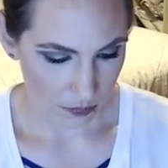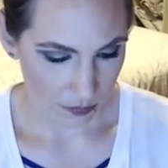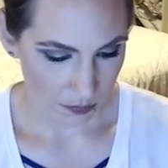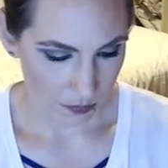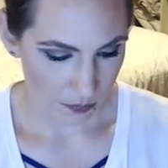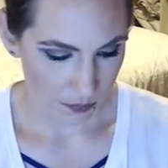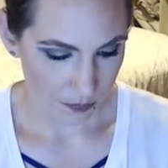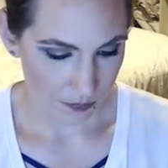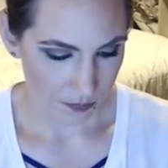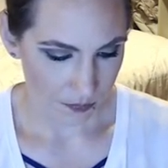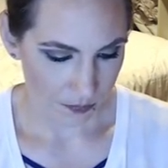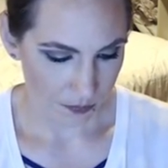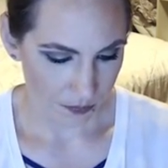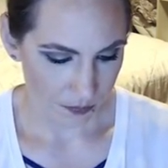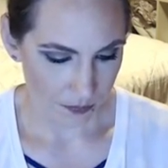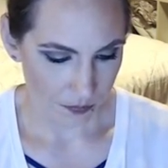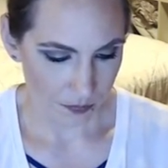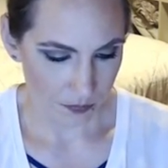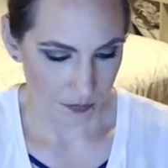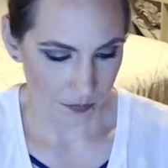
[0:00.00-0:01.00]

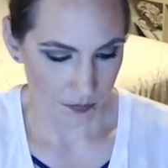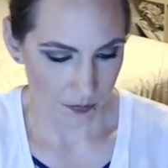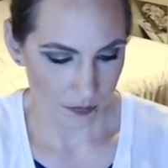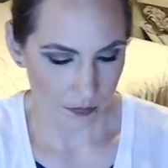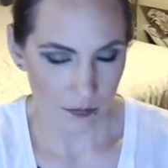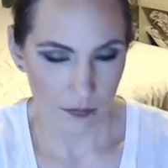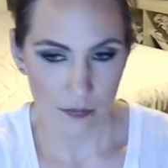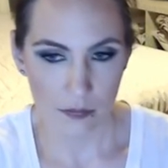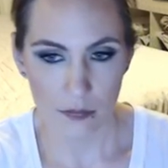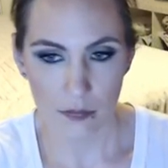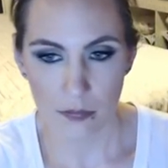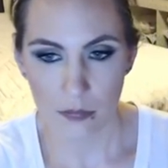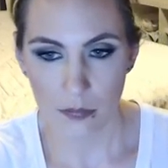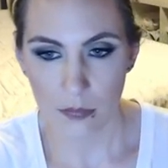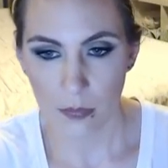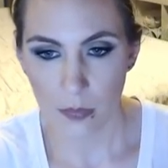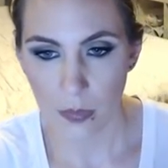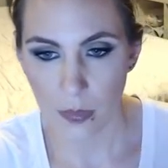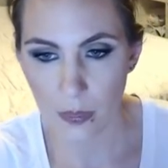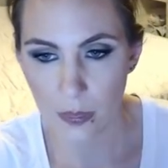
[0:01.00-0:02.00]

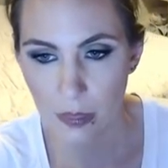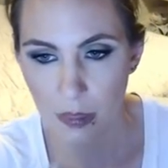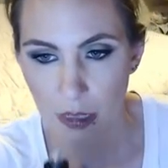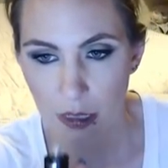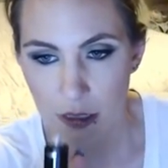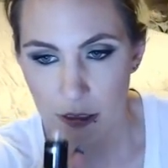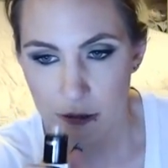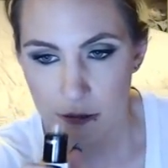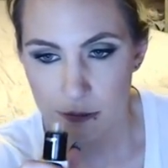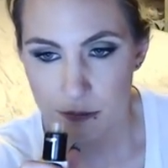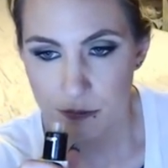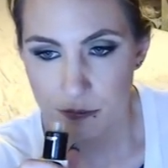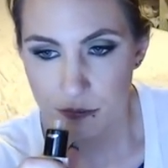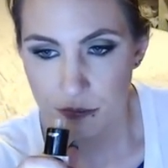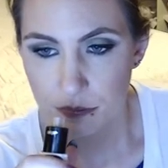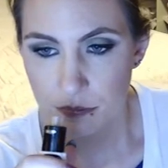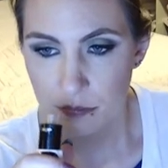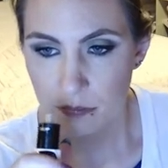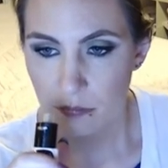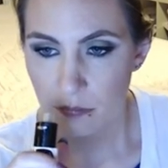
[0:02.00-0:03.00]

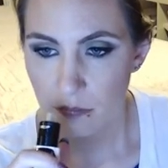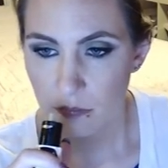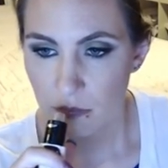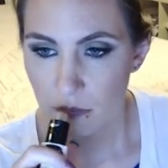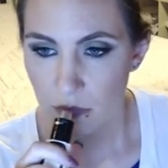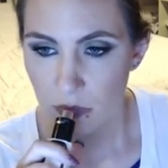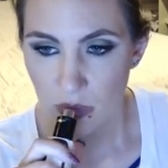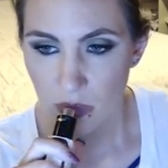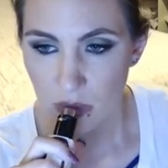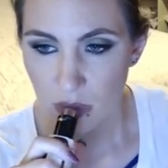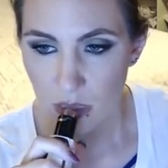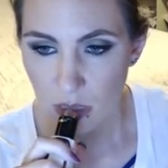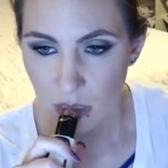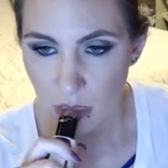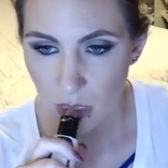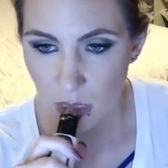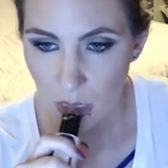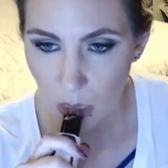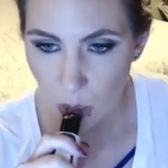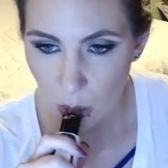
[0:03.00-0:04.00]

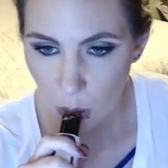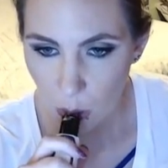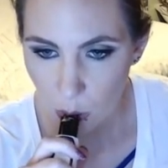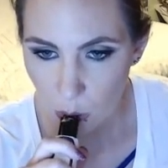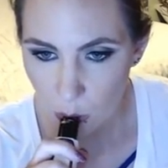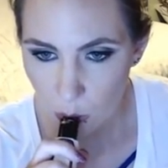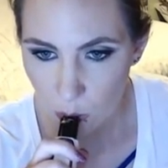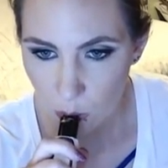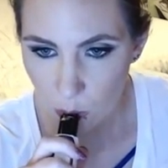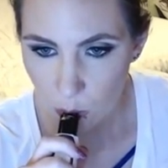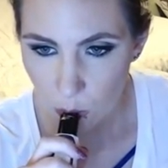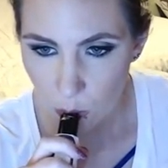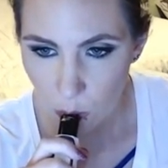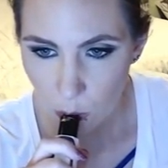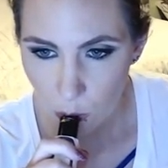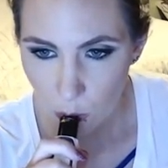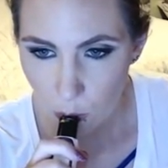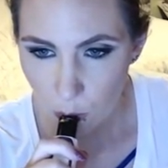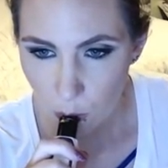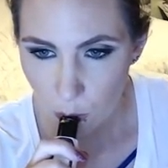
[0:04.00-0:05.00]

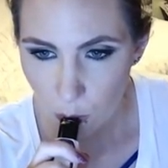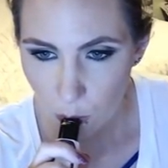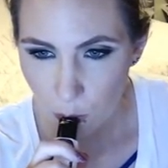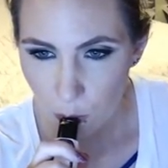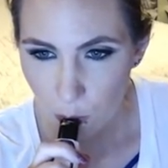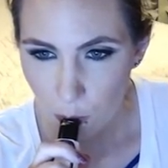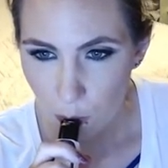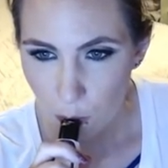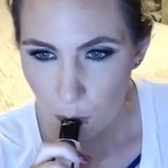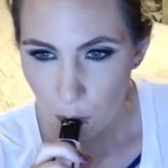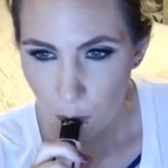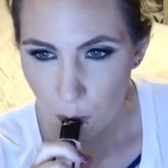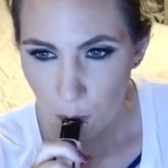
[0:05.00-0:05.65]
(not speaking)